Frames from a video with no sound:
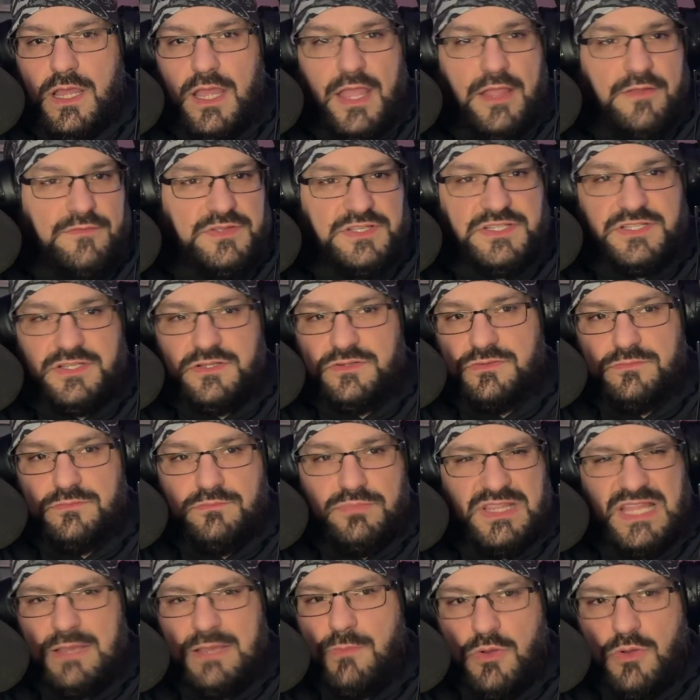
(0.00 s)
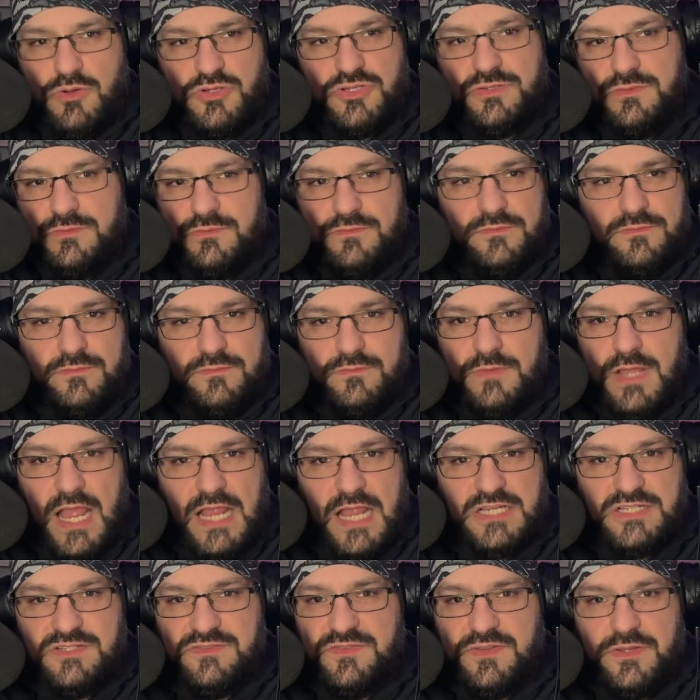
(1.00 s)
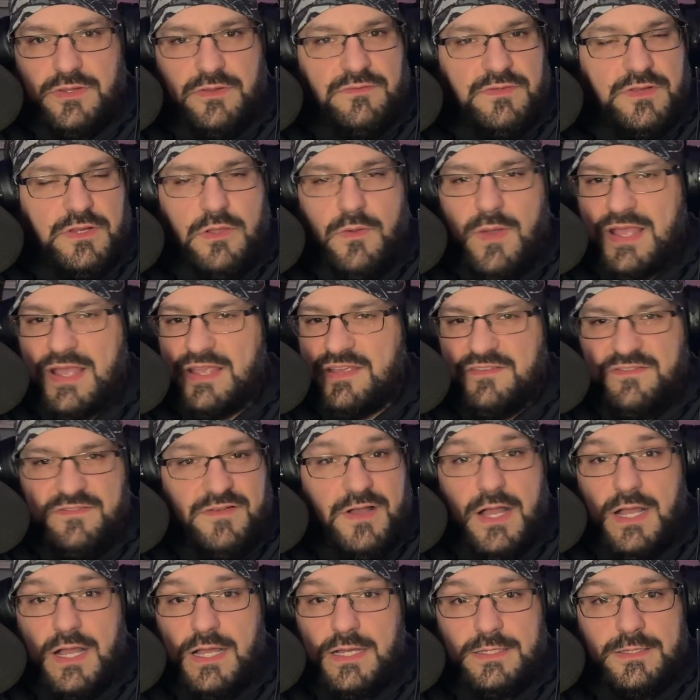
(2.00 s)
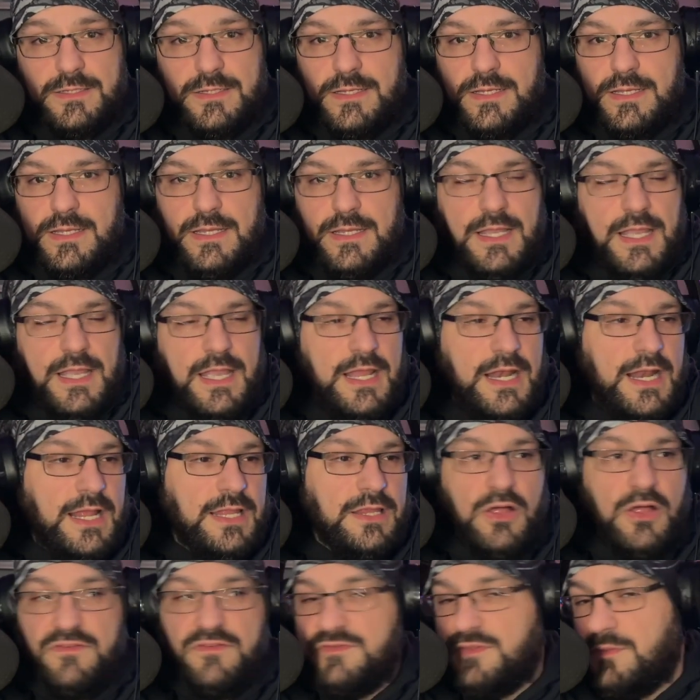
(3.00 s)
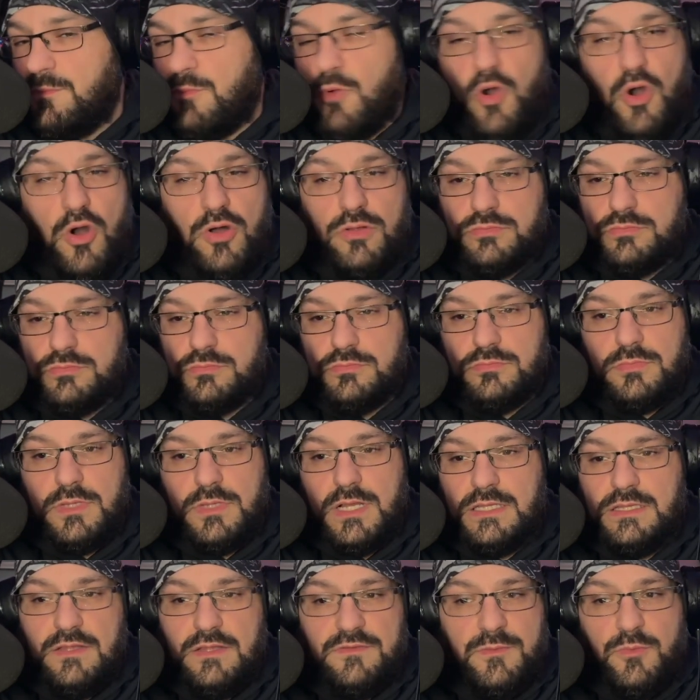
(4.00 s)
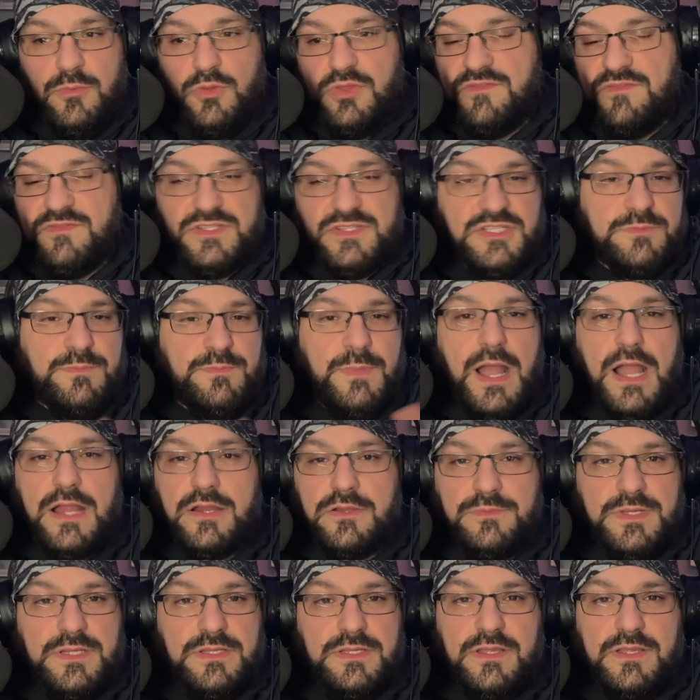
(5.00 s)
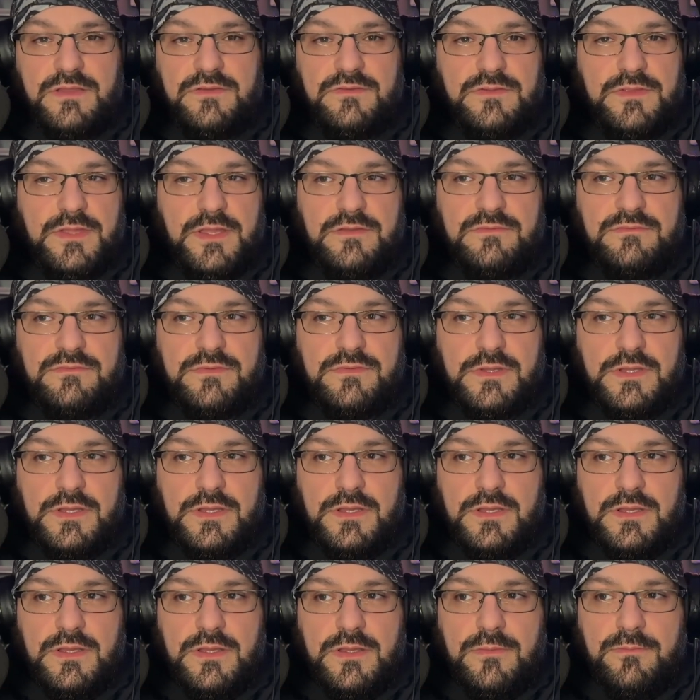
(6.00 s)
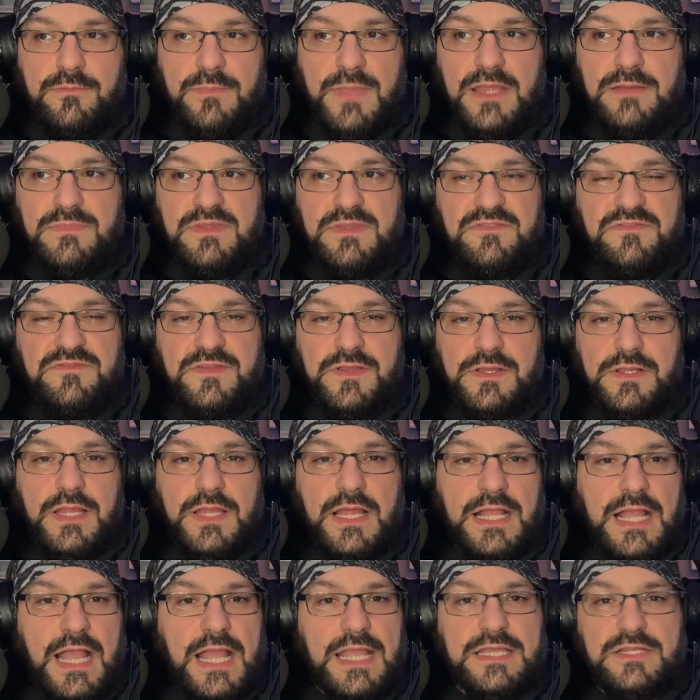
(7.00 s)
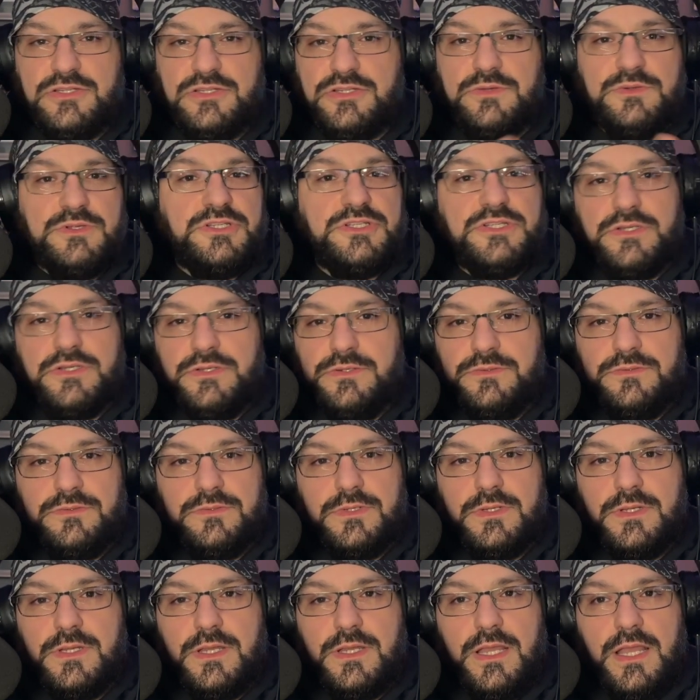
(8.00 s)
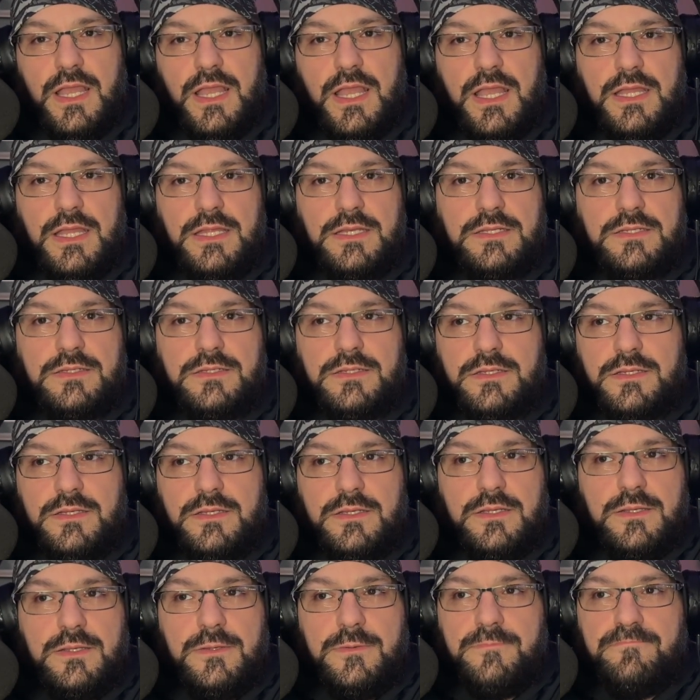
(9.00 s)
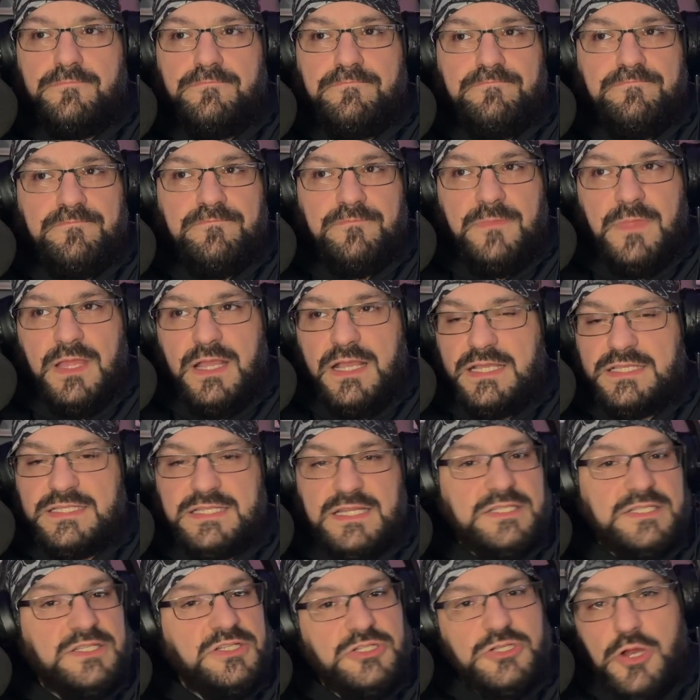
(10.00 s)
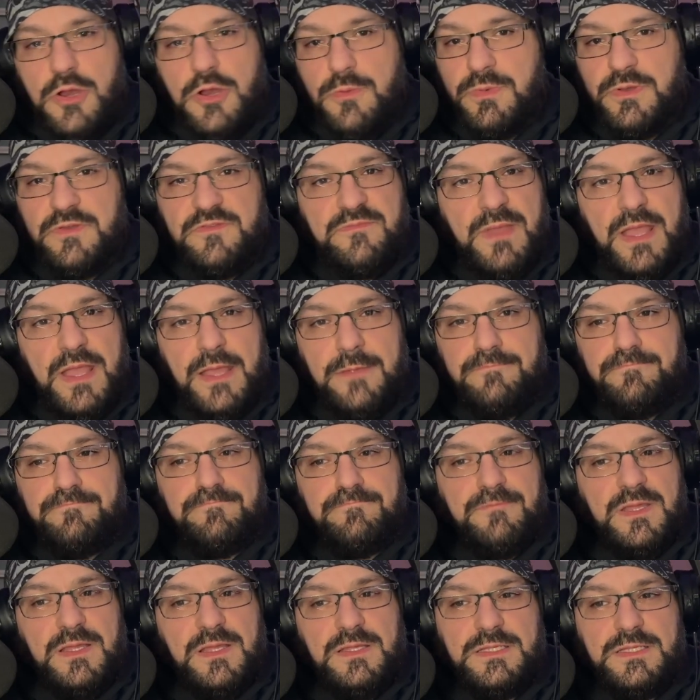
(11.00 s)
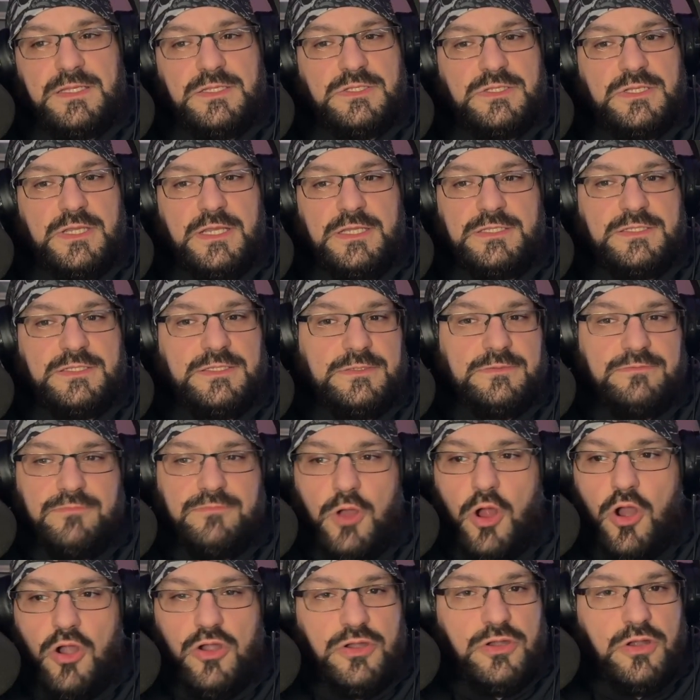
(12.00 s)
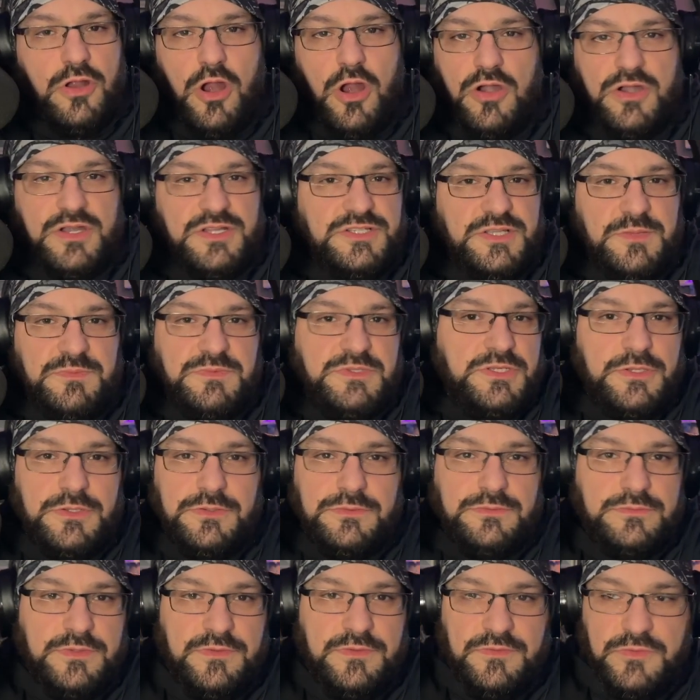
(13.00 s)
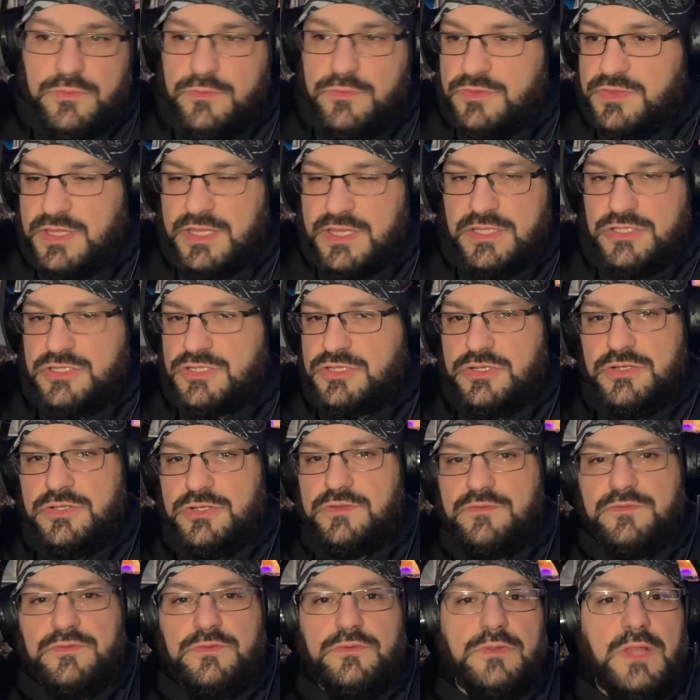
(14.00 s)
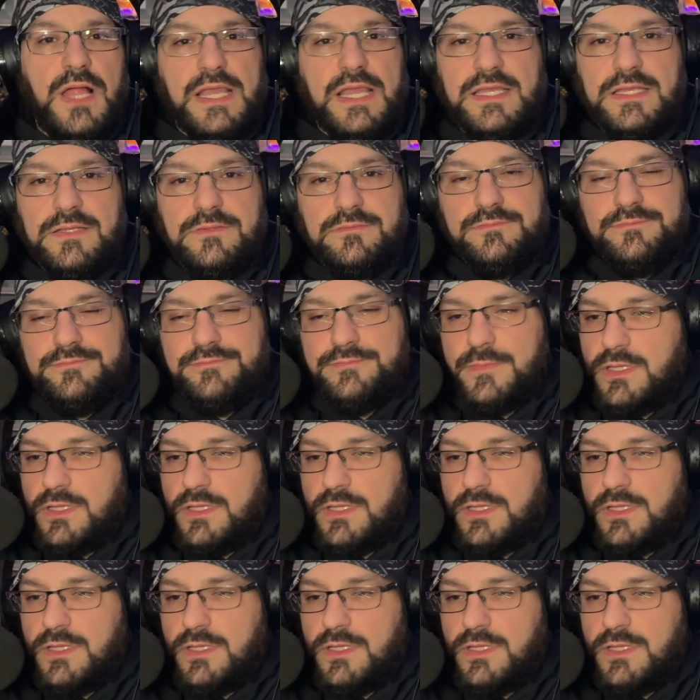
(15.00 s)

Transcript: every single play motion action figure video I can find, and I love them all. I love them all. They've inspired me. They've made me feel like I can do it too. And like I said, it's interpretive, man. It's art. Art is up to you. If you think it's good, if you like it,